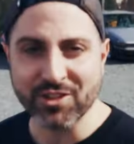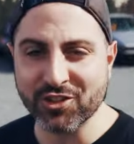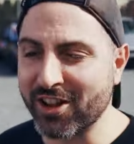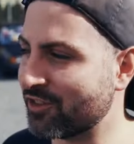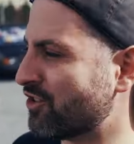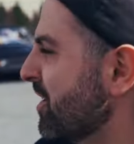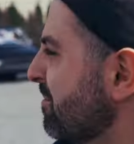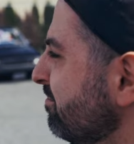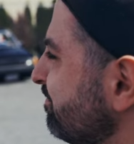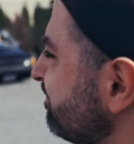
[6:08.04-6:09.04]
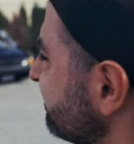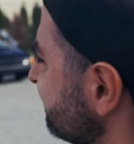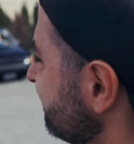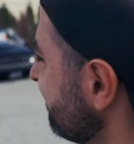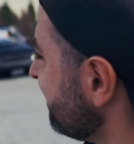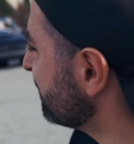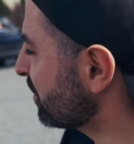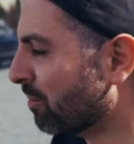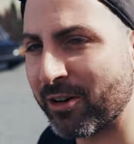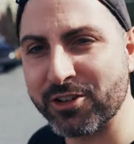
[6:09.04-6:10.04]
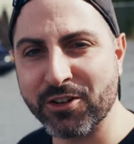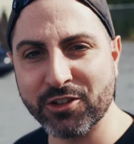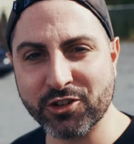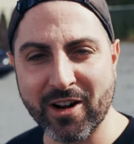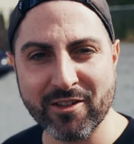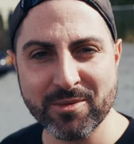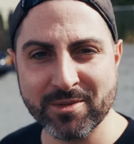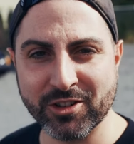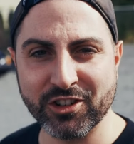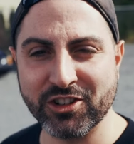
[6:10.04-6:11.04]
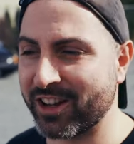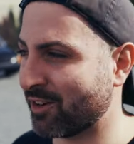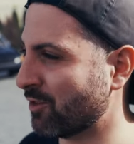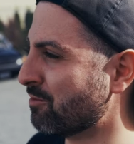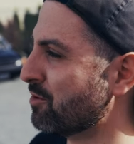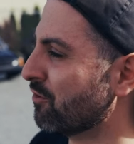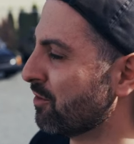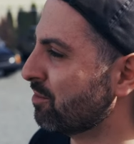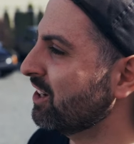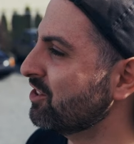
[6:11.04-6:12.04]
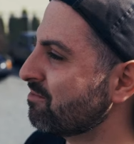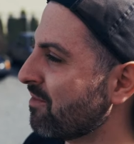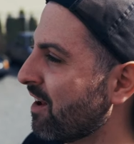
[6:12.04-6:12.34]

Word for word: It's kind of a shame. We're parked here in this gravel because this is like a really beautiful place.